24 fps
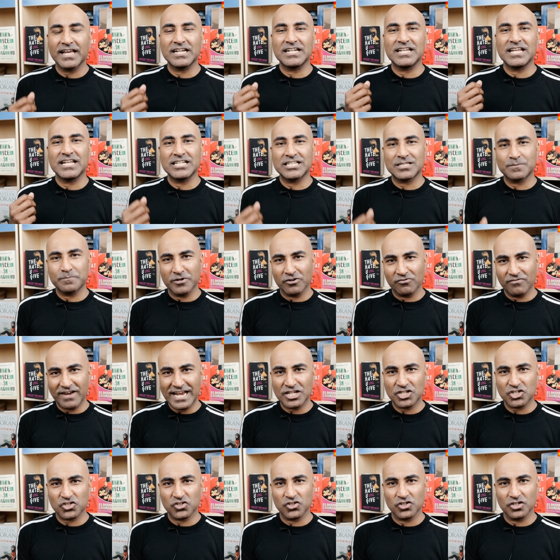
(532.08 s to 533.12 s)
and
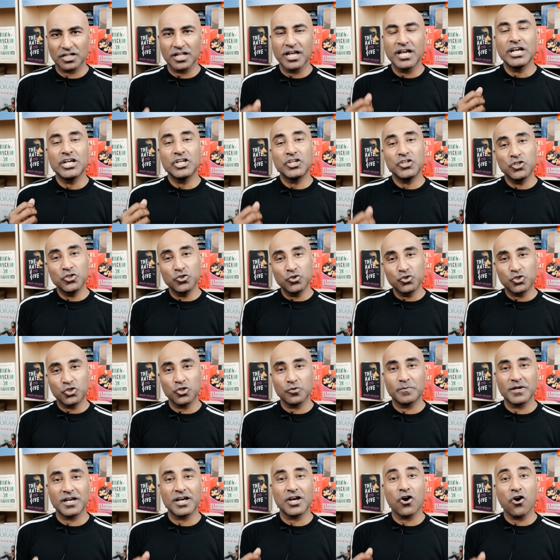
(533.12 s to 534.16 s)
inspirational
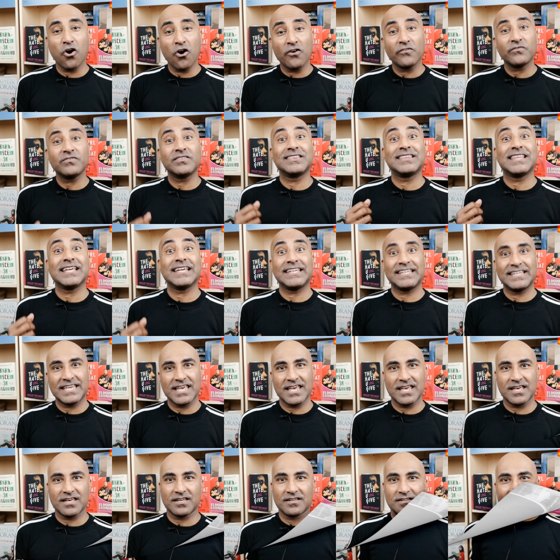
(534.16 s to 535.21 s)
YouTuber of the
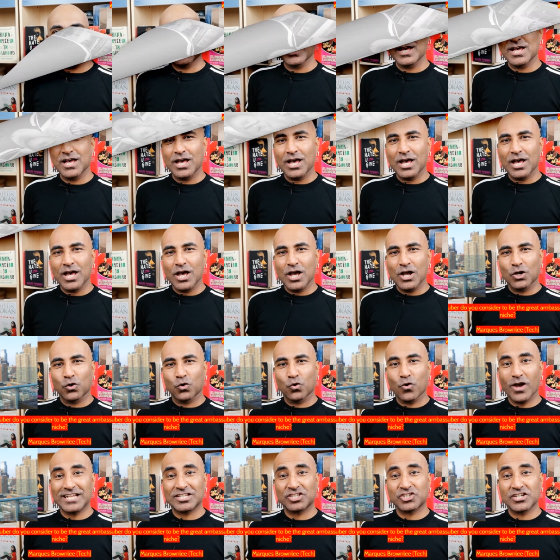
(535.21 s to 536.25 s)
year.
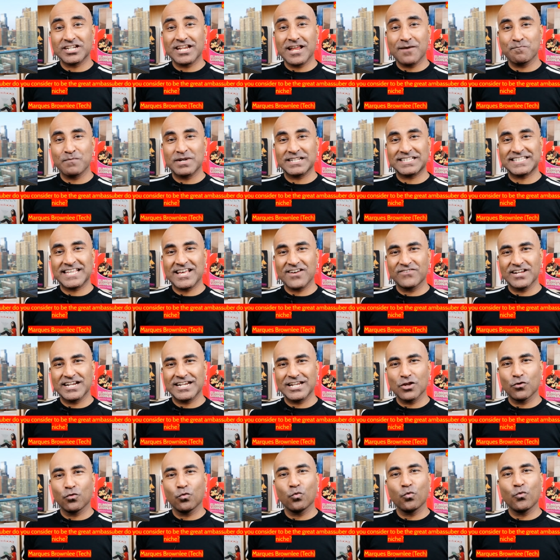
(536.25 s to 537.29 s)
Question number
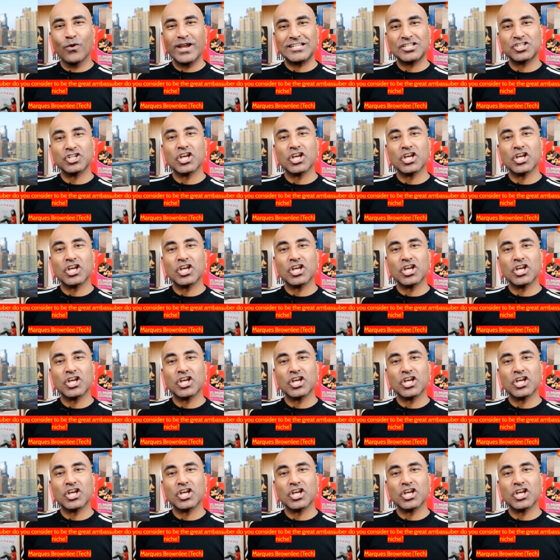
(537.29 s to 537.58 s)
7. Which